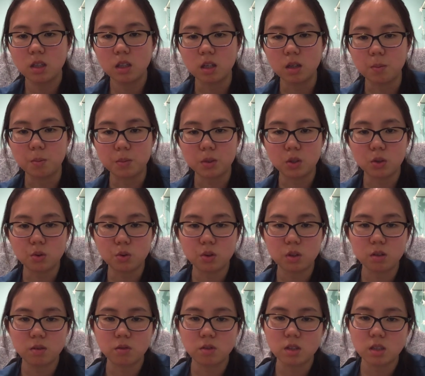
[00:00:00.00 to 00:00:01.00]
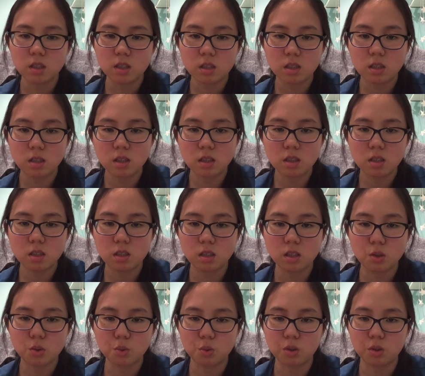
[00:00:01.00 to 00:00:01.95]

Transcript: A total of 16 studies